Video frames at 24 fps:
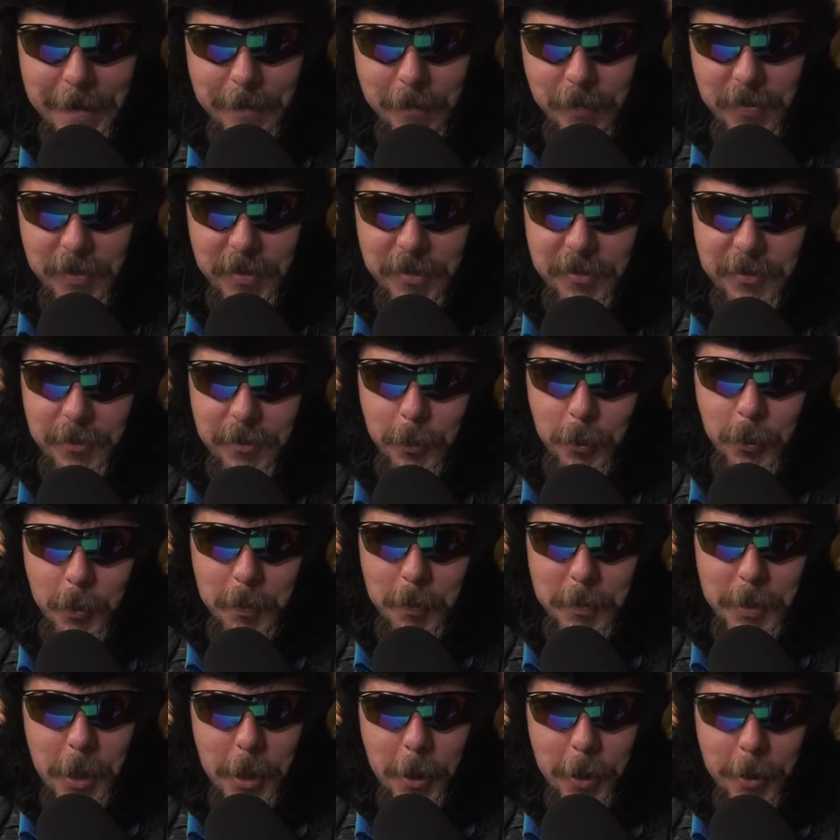
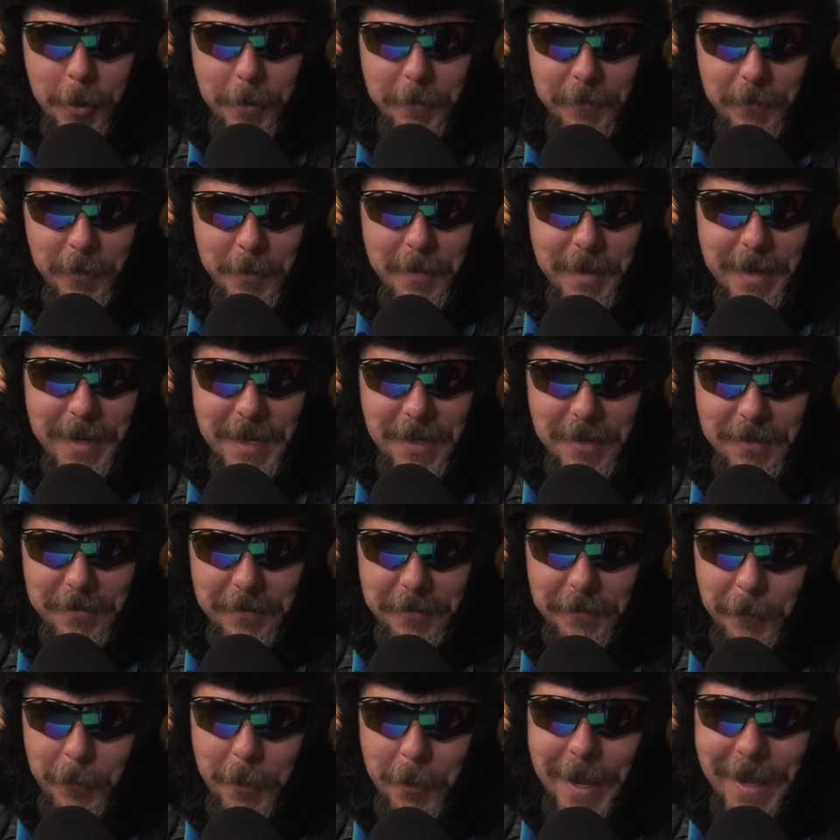Zoom call from his friend.